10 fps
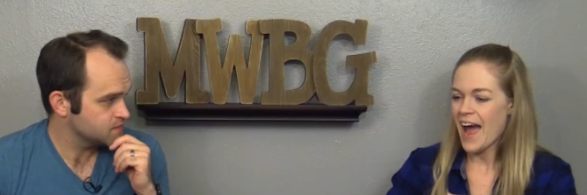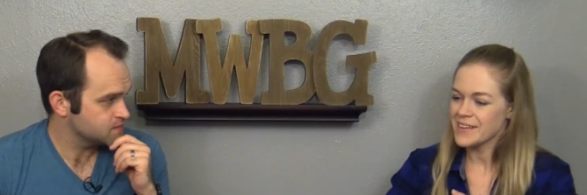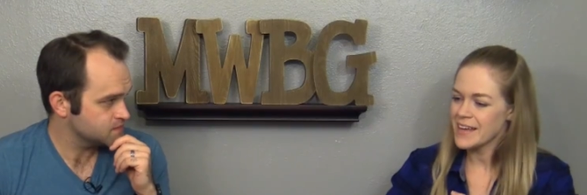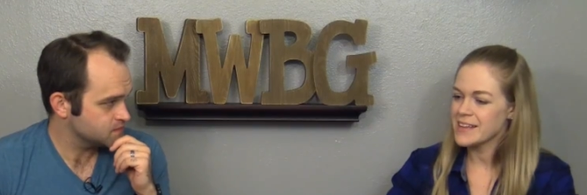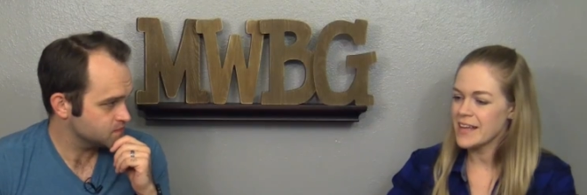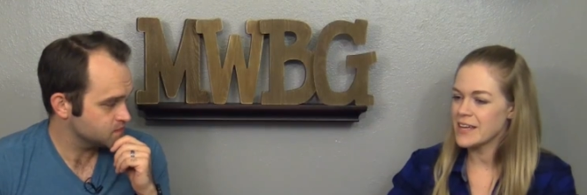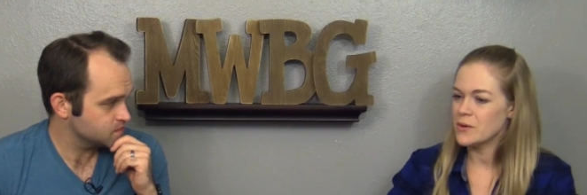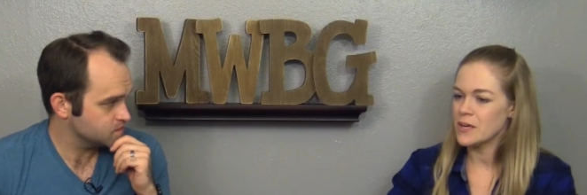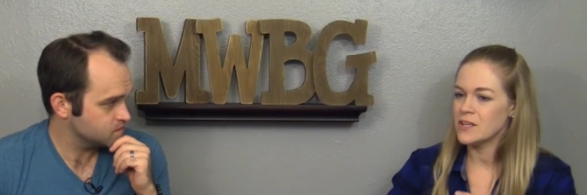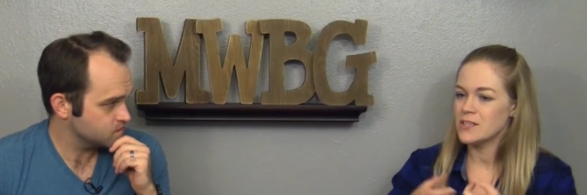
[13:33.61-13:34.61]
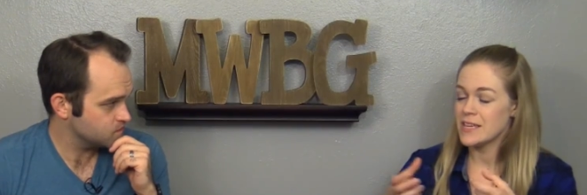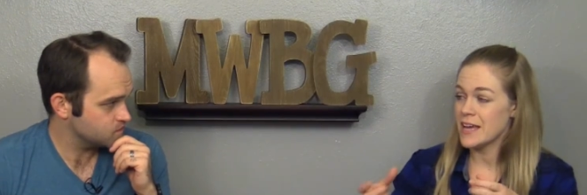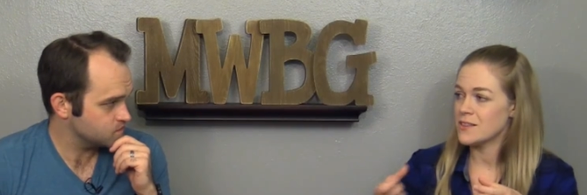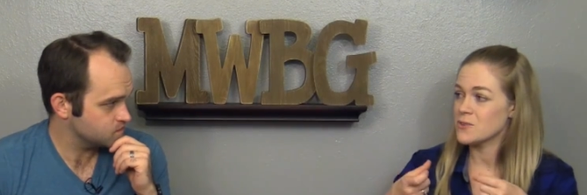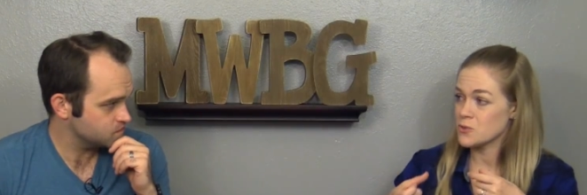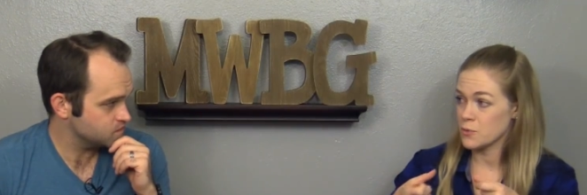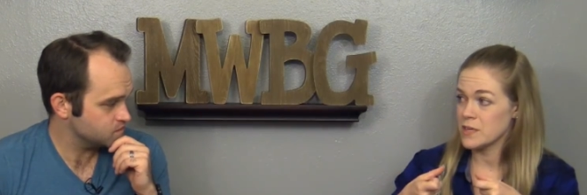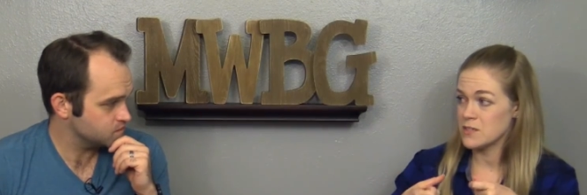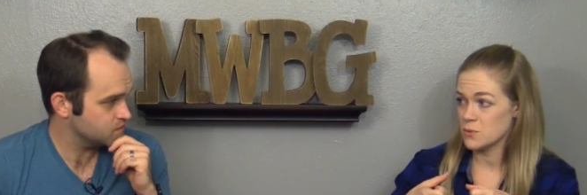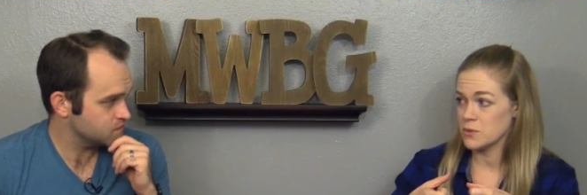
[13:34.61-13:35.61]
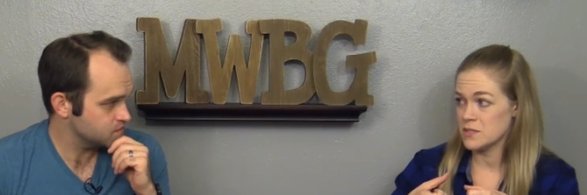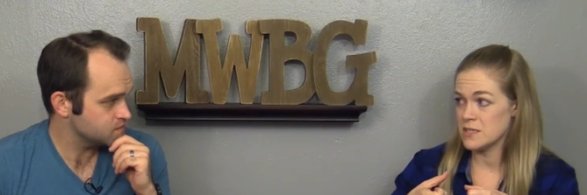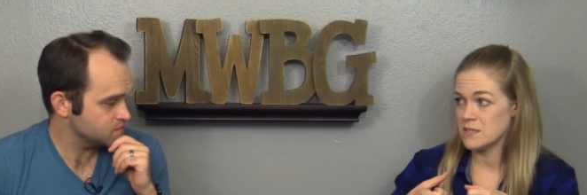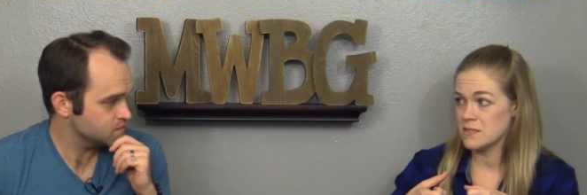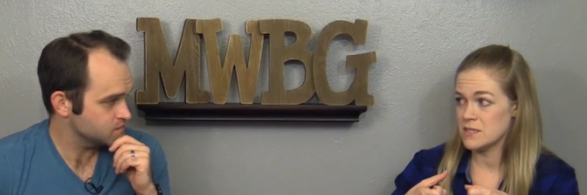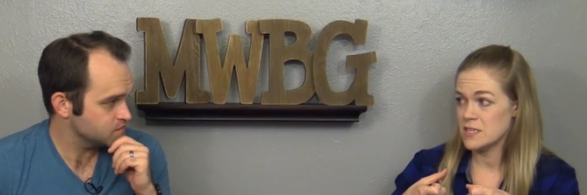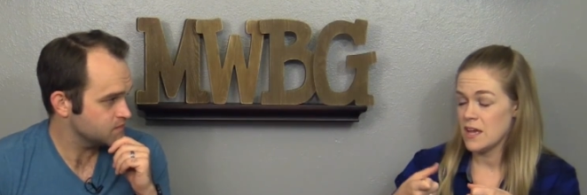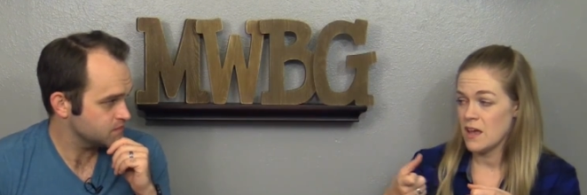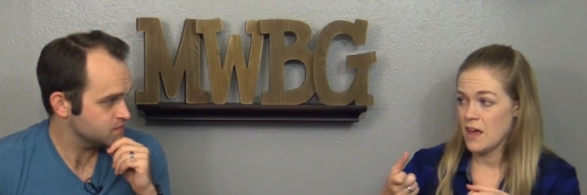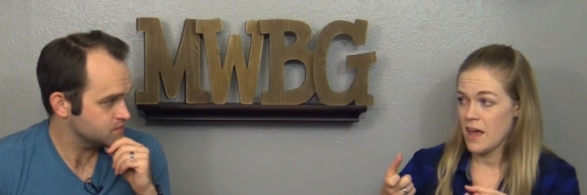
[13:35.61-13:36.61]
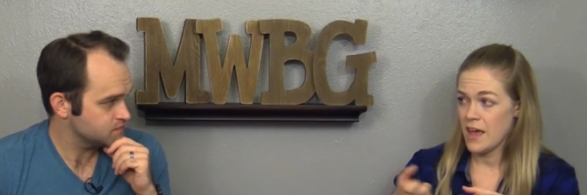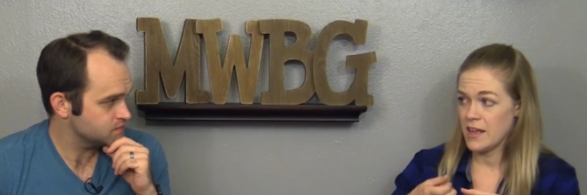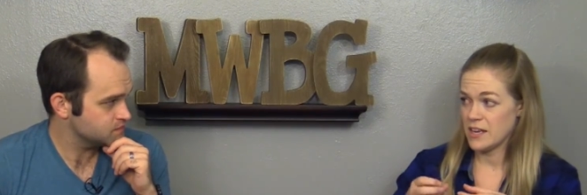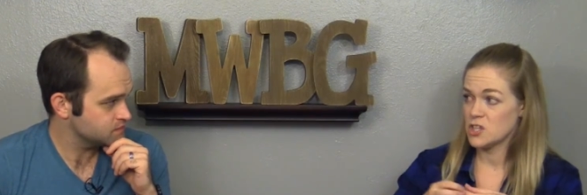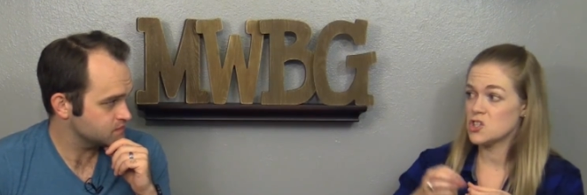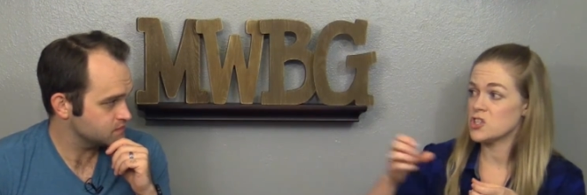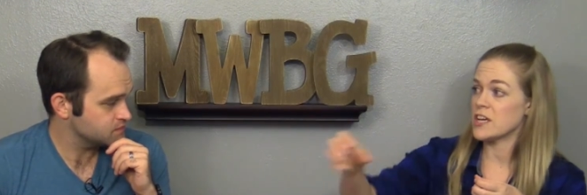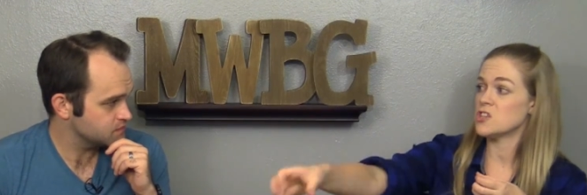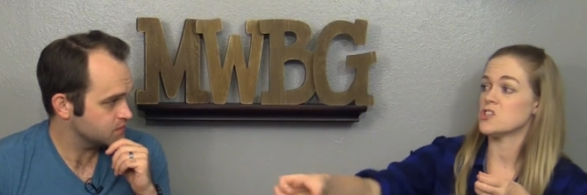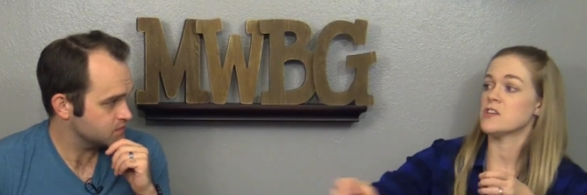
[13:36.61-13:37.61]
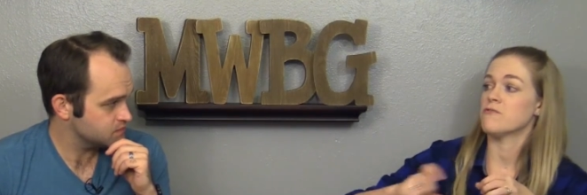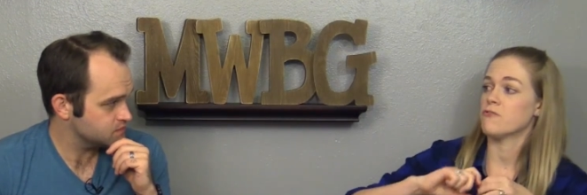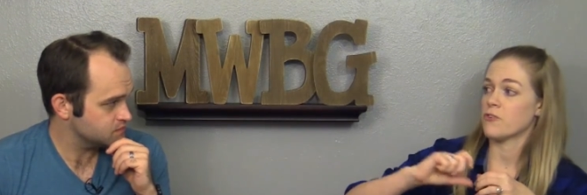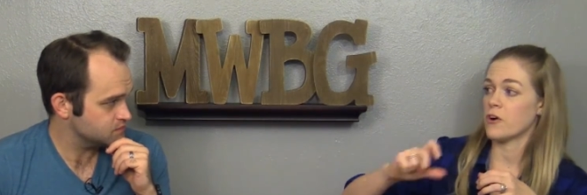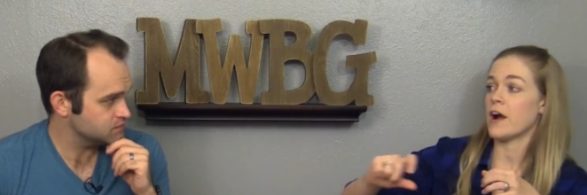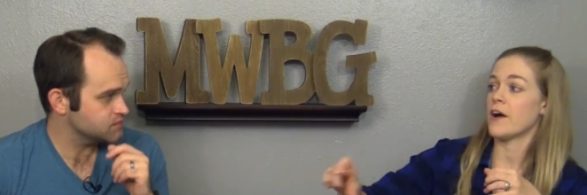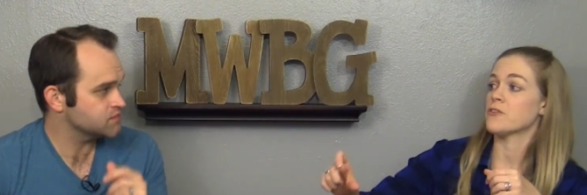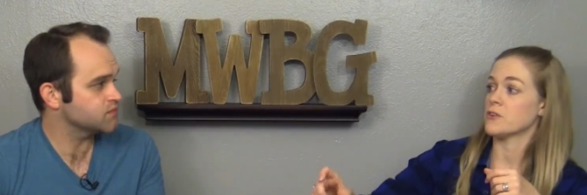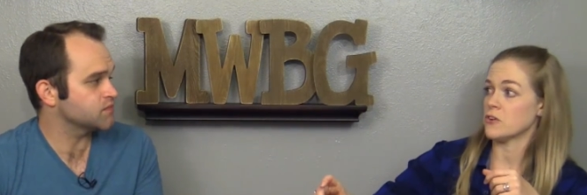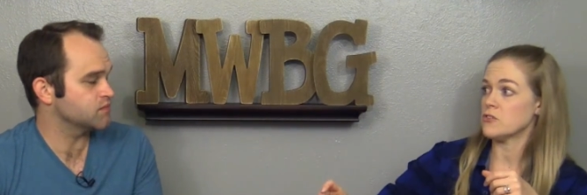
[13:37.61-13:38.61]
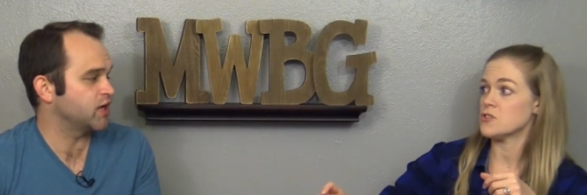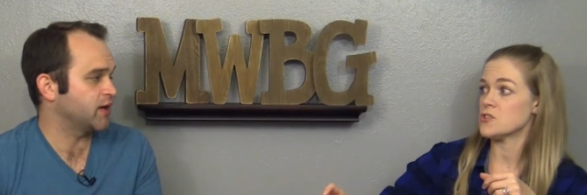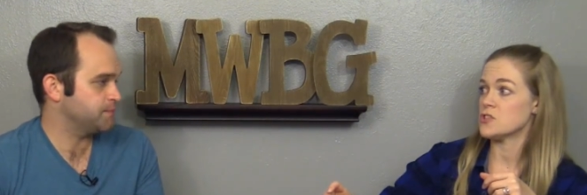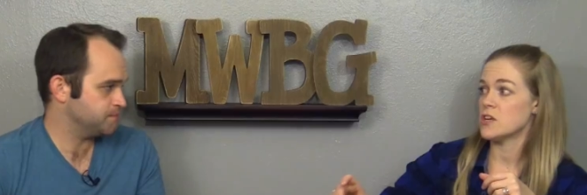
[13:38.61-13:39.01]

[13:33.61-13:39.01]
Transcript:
Speaker 1: I like that you can take those resources and exchange them for others. Yeah.